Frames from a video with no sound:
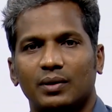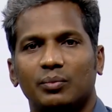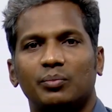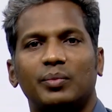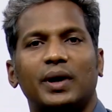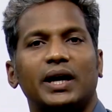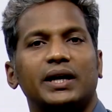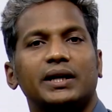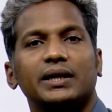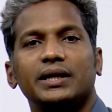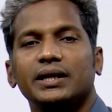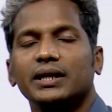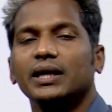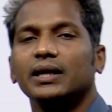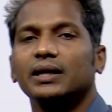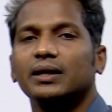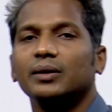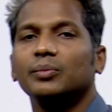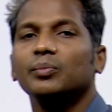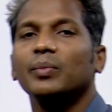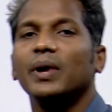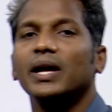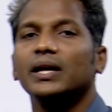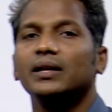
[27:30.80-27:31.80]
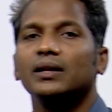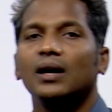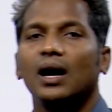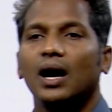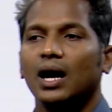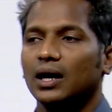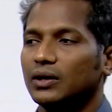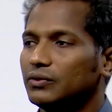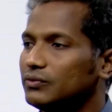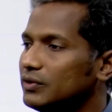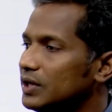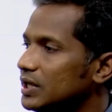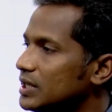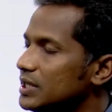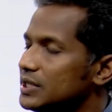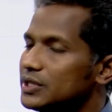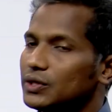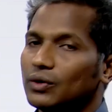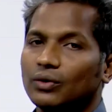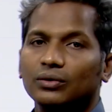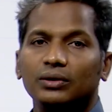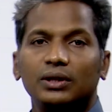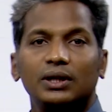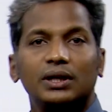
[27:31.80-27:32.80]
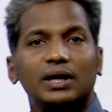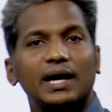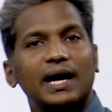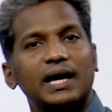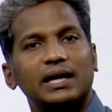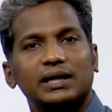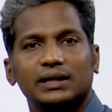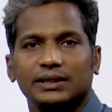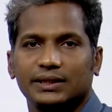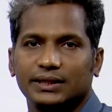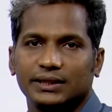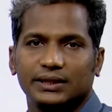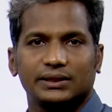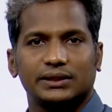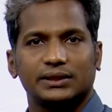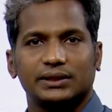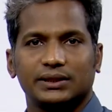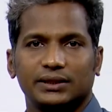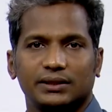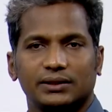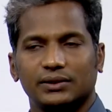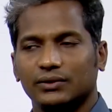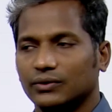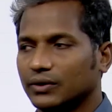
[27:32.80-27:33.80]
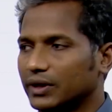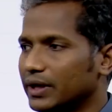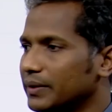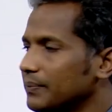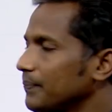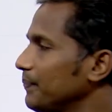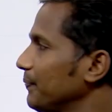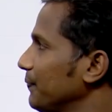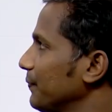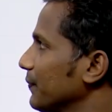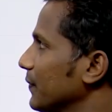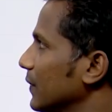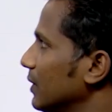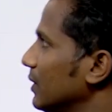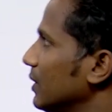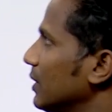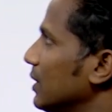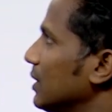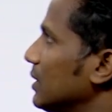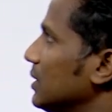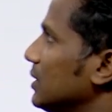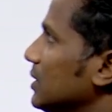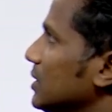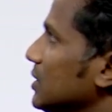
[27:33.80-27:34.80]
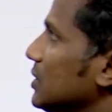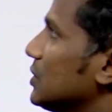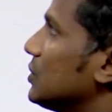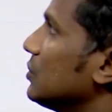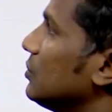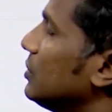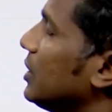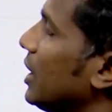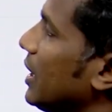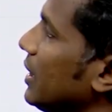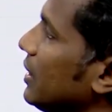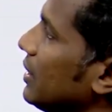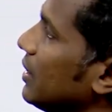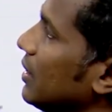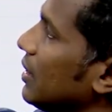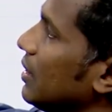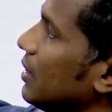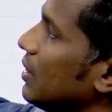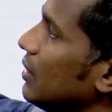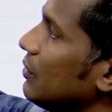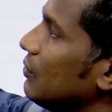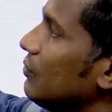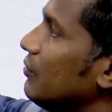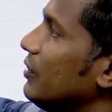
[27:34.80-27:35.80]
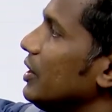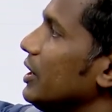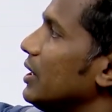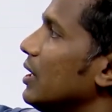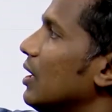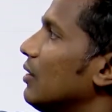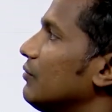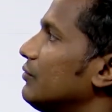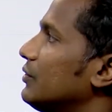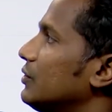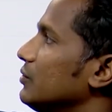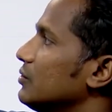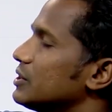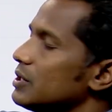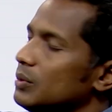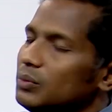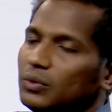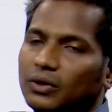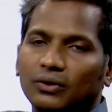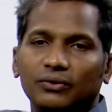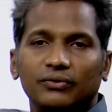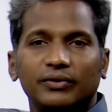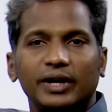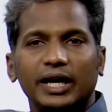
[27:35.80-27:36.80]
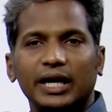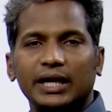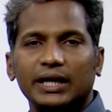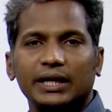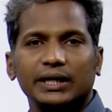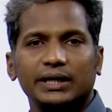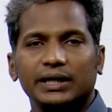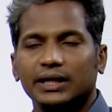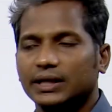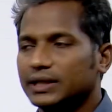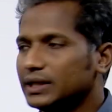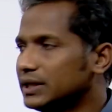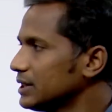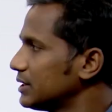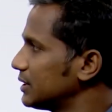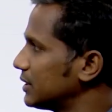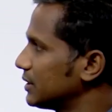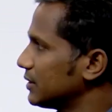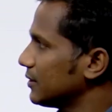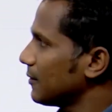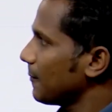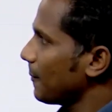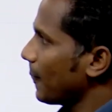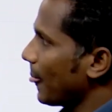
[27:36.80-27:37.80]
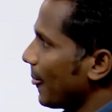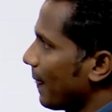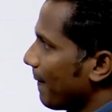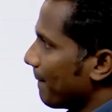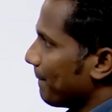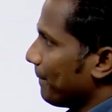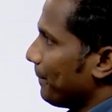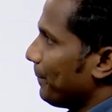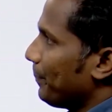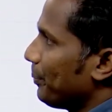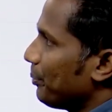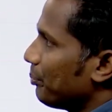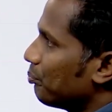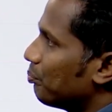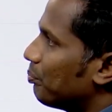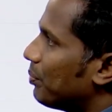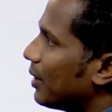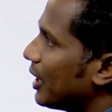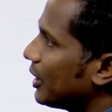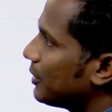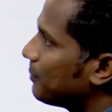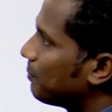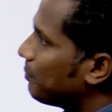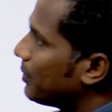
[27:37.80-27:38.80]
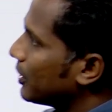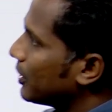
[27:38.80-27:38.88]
but here main hard work is on the LHS. Okay. So, then we have to somehow integrate this, but